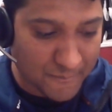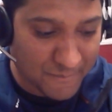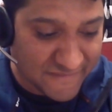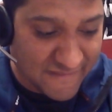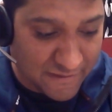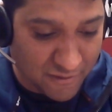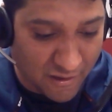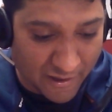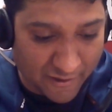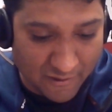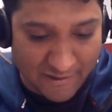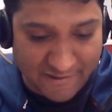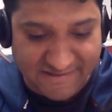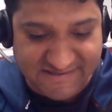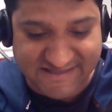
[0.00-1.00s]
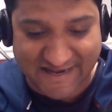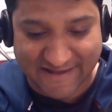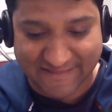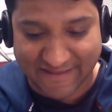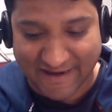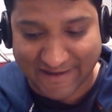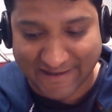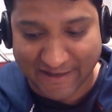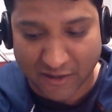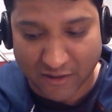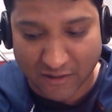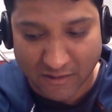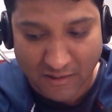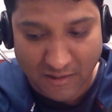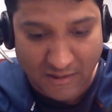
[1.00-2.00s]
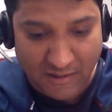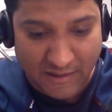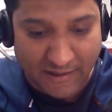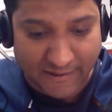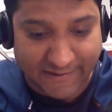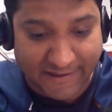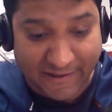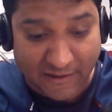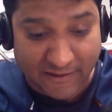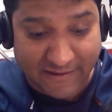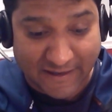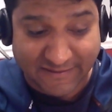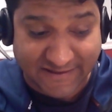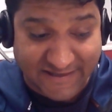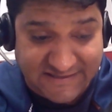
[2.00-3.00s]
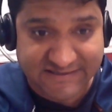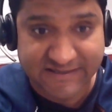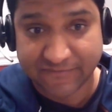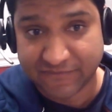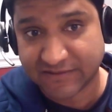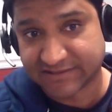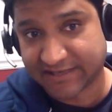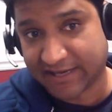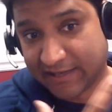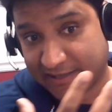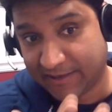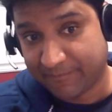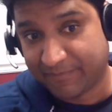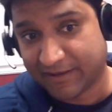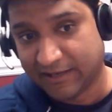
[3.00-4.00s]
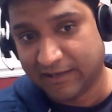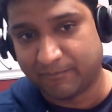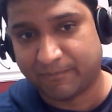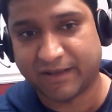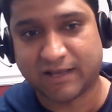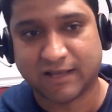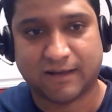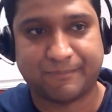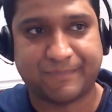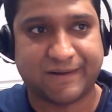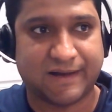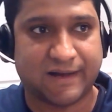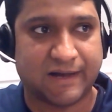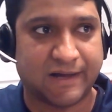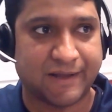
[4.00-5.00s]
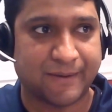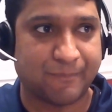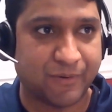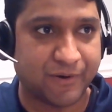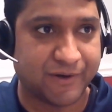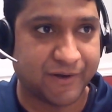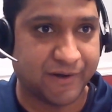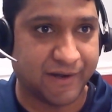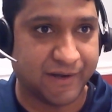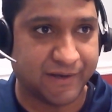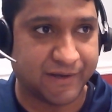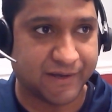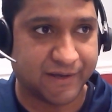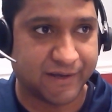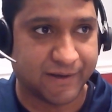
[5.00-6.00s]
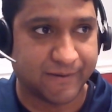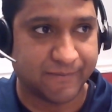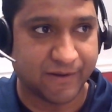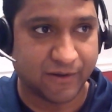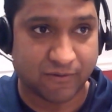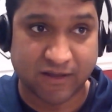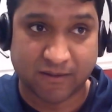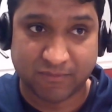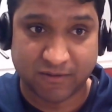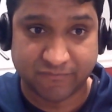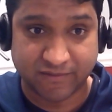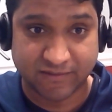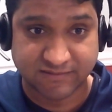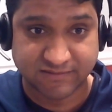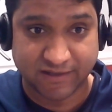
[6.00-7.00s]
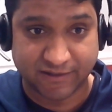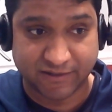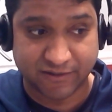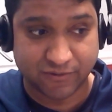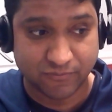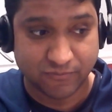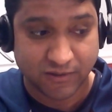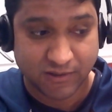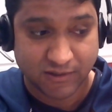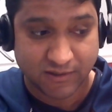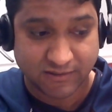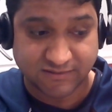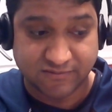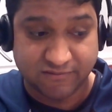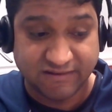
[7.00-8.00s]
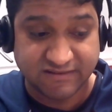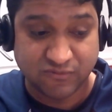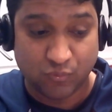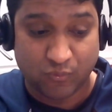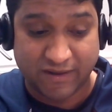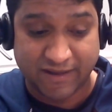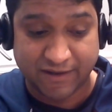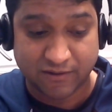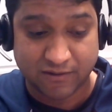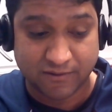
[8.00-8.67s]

But then you got to understand that, data that these sniffers can typically pick up are pertinent, a couple of years later too. There's a reason why,